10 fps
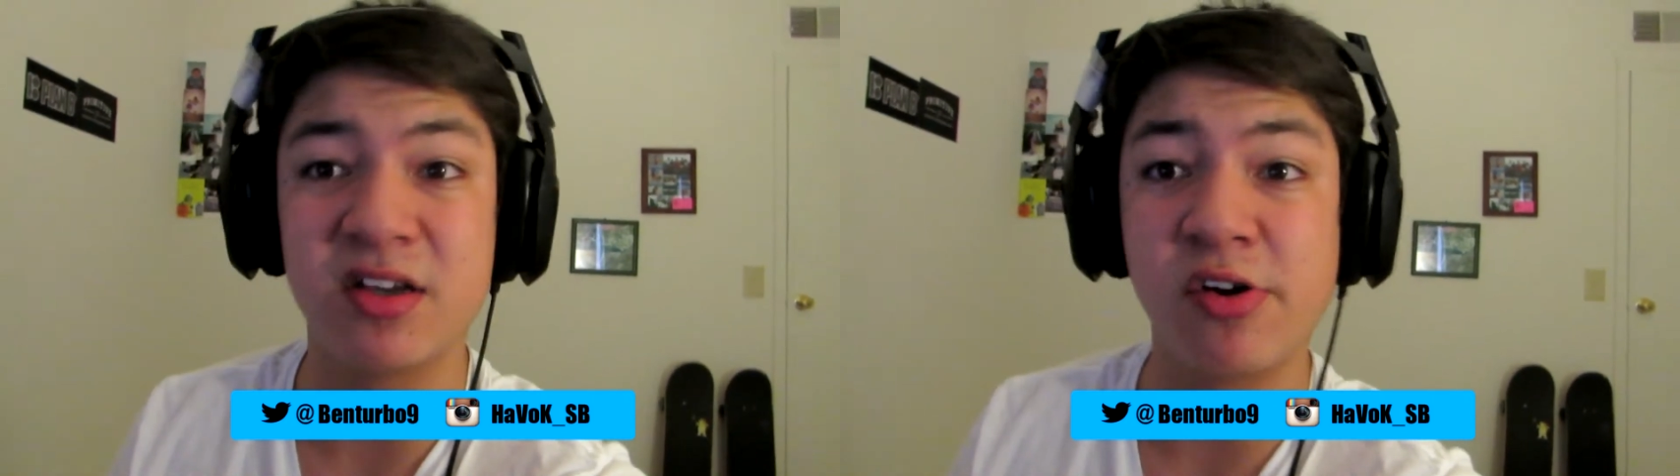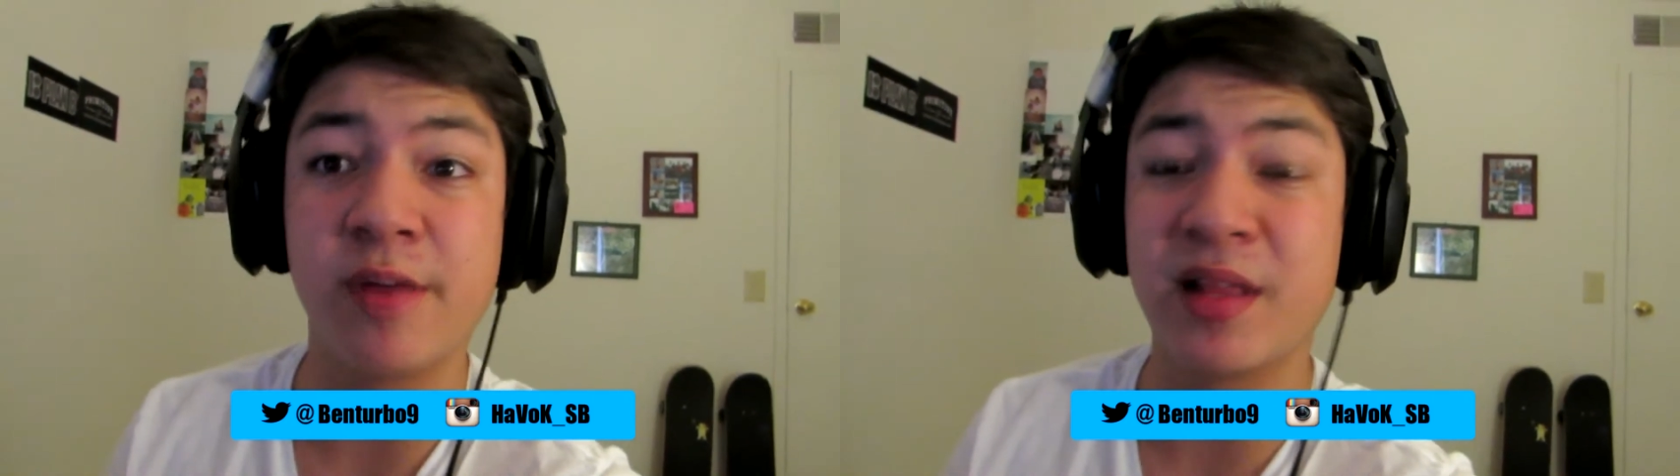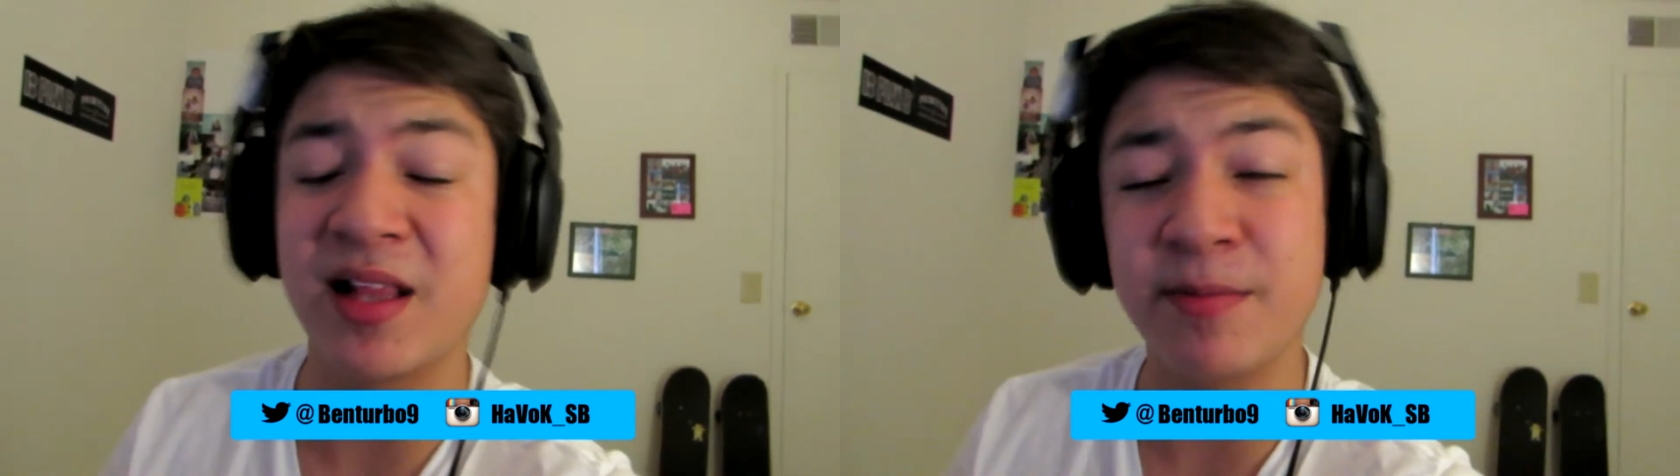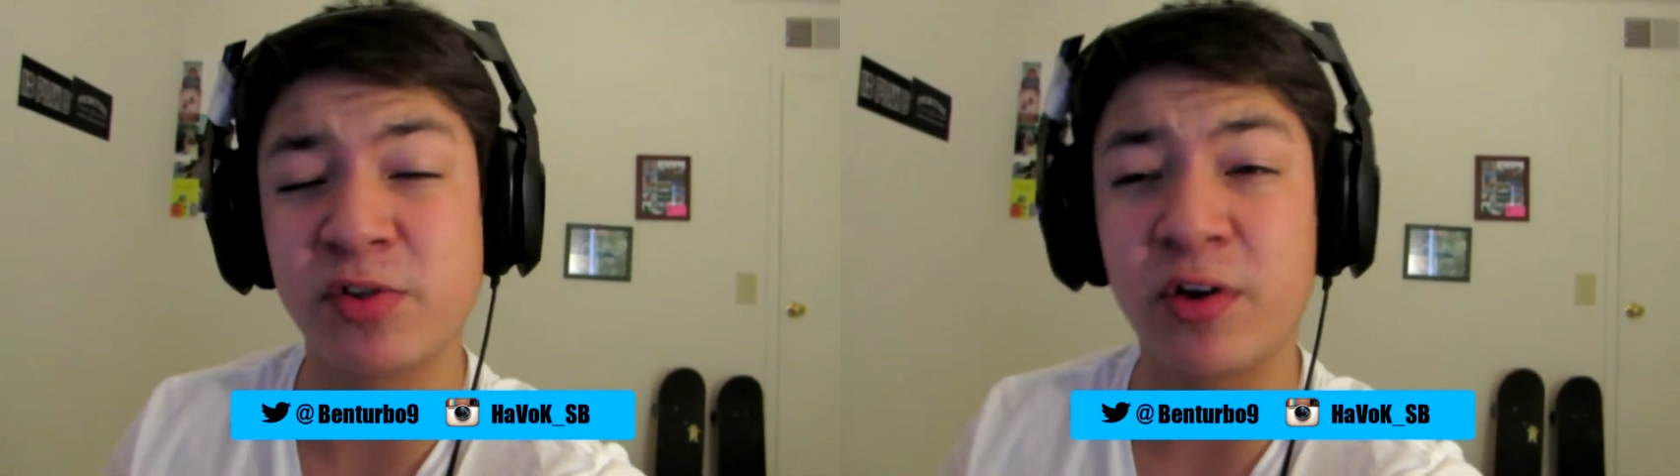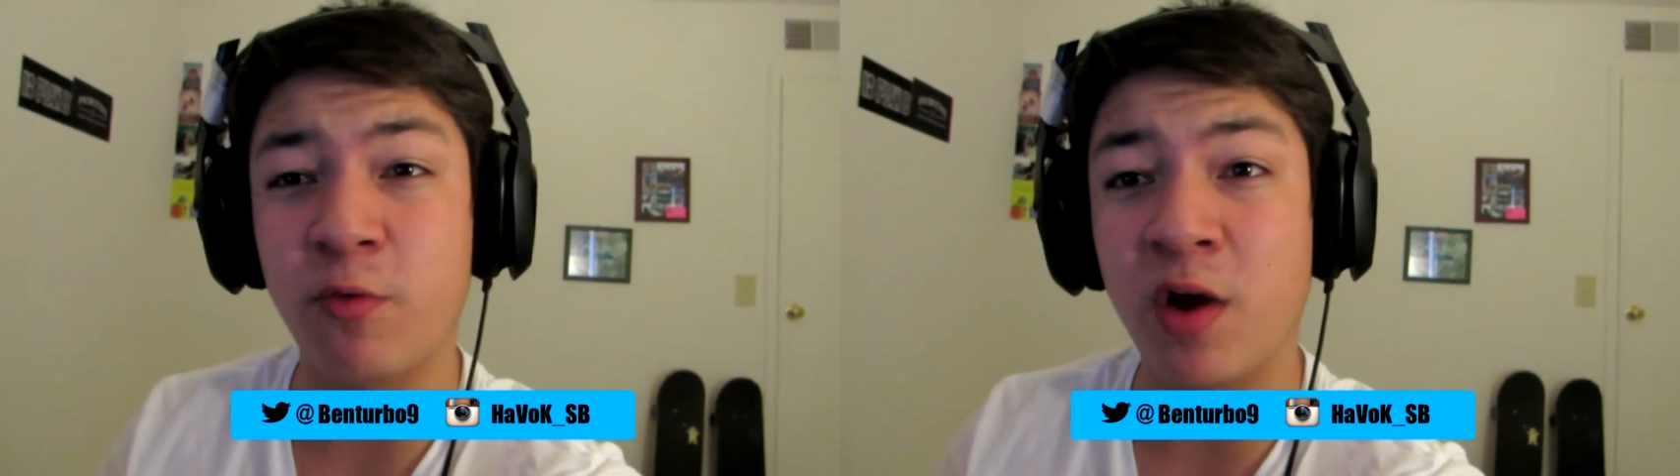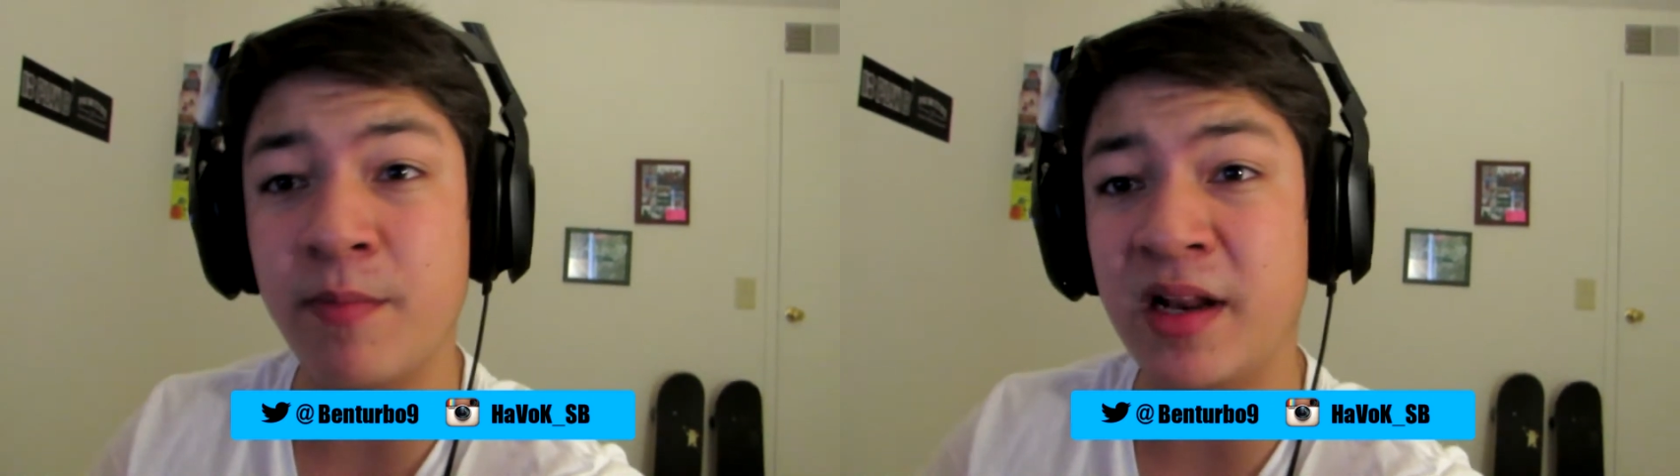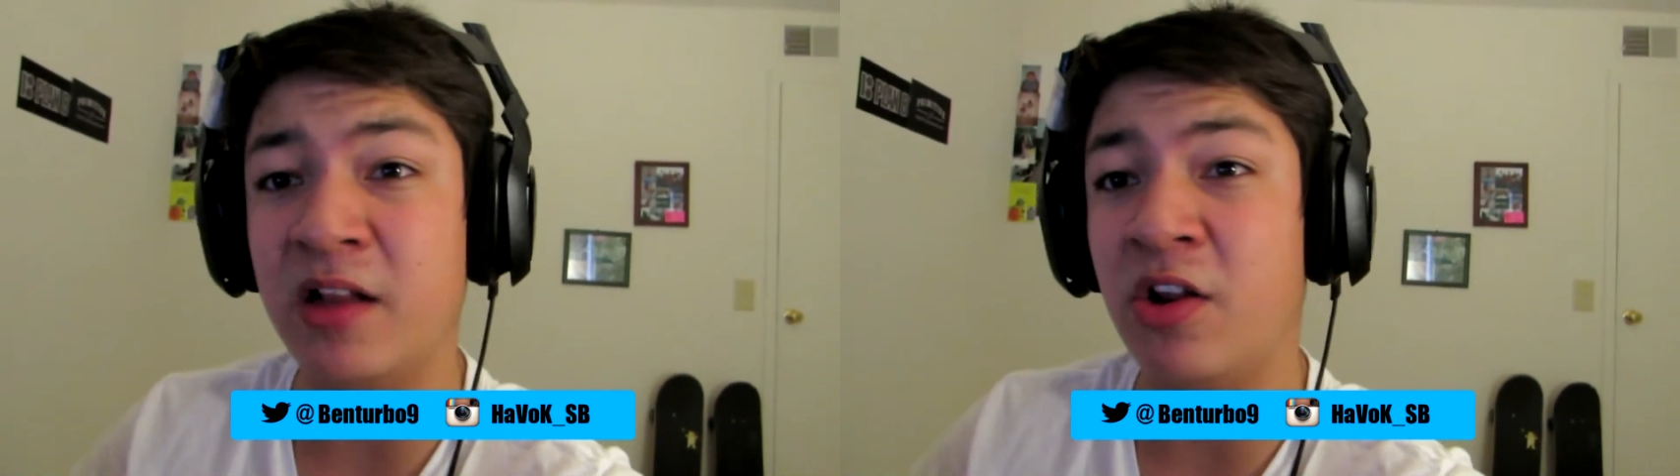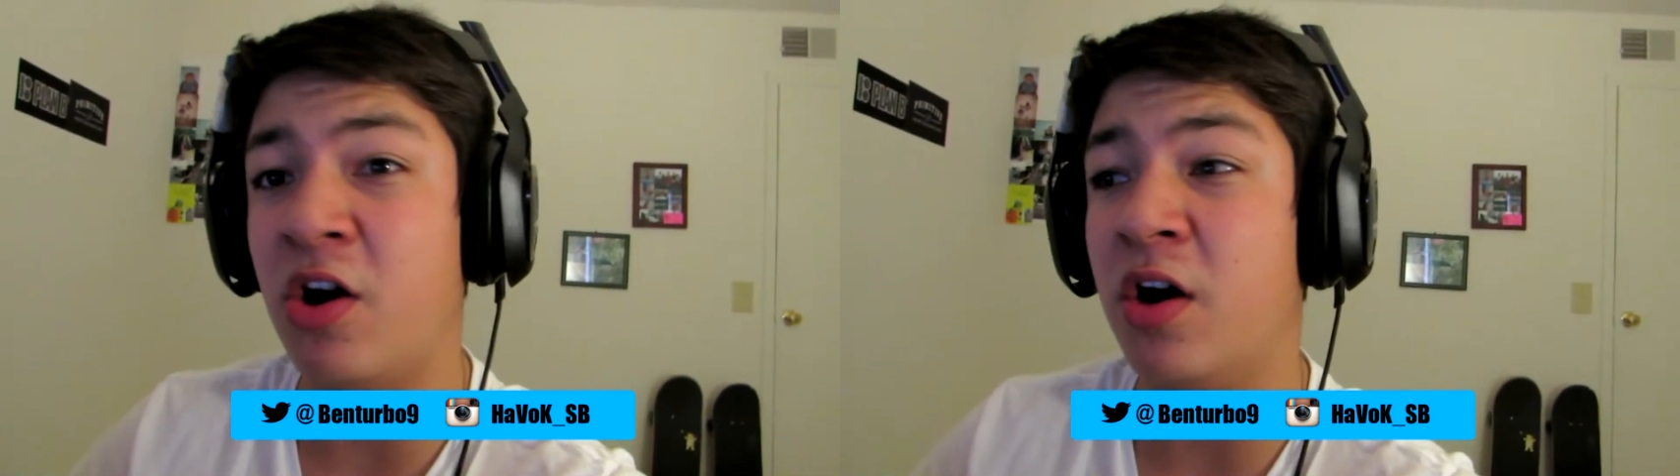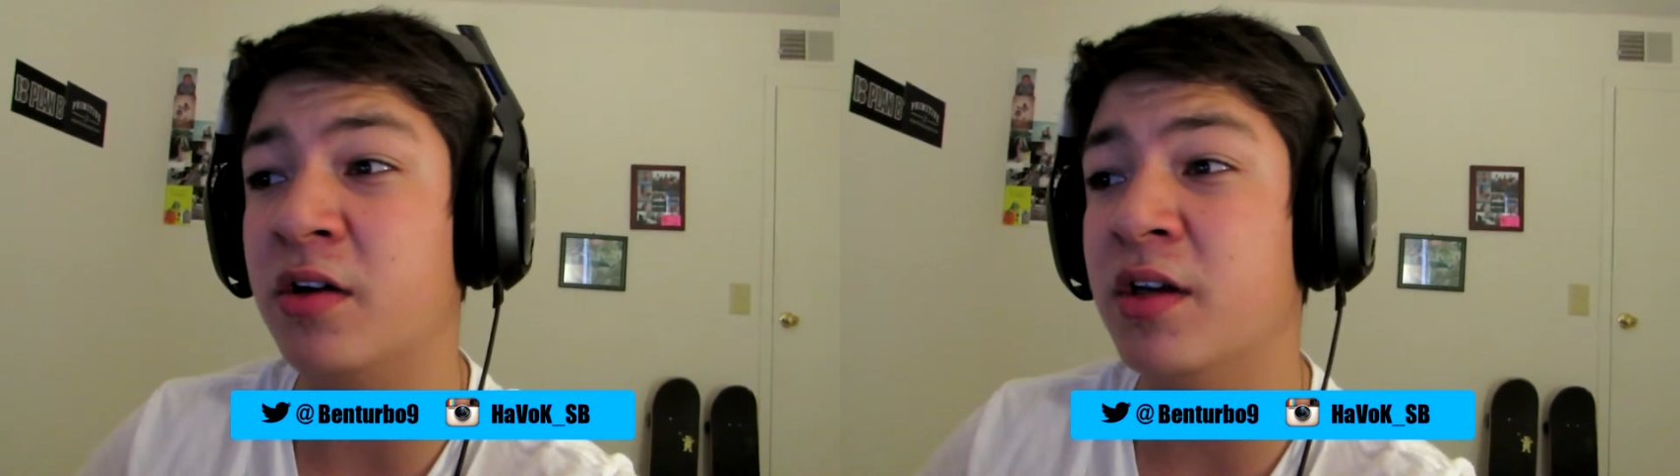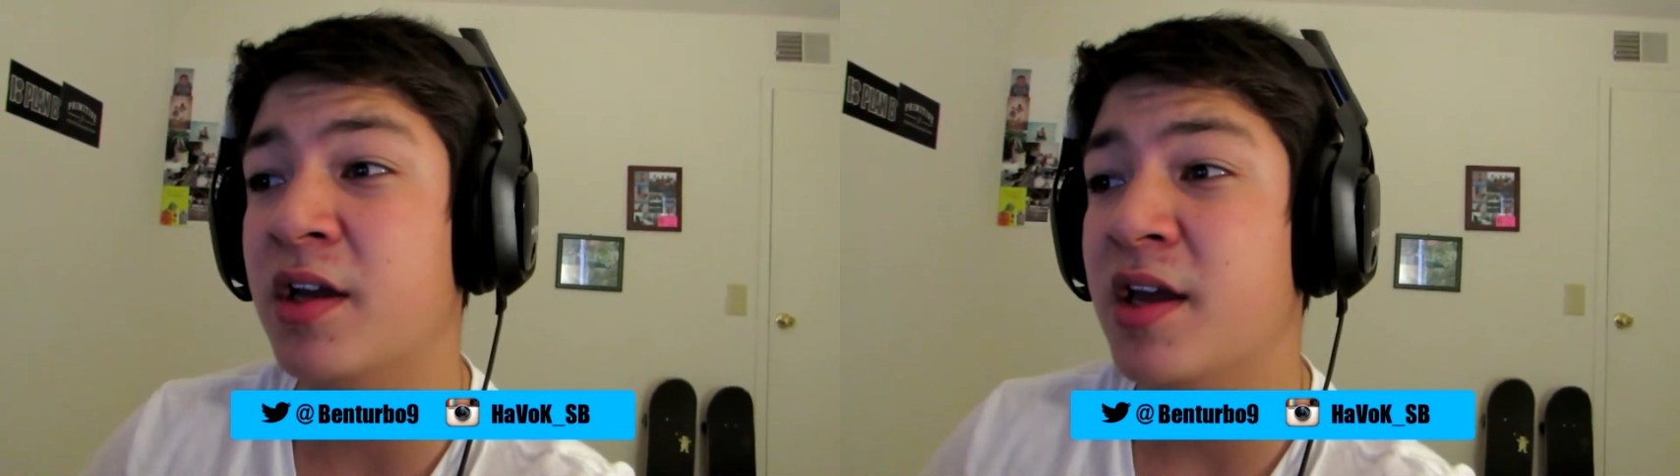How come the clip's only 1 minute long?